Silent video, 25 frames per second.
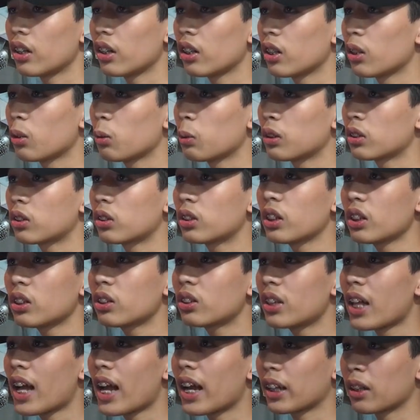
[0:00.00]
It was
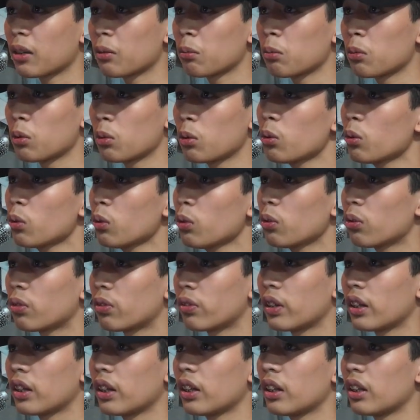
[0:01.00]
just like a
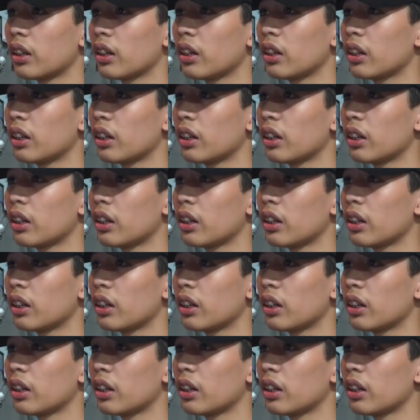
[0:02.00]
movie.